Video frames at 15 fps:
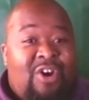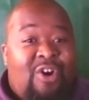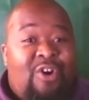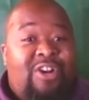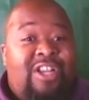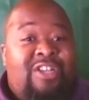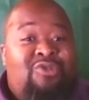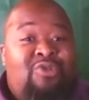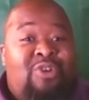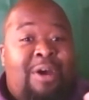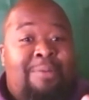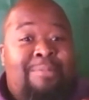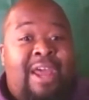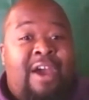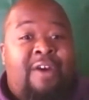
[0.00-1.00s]
or did you
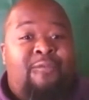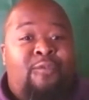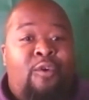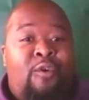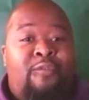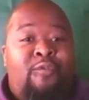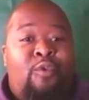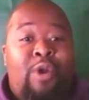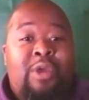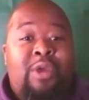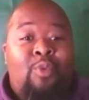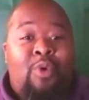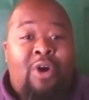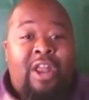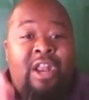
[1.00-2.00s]
come down
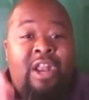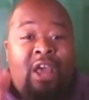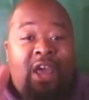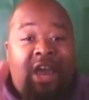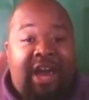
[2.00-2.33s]
441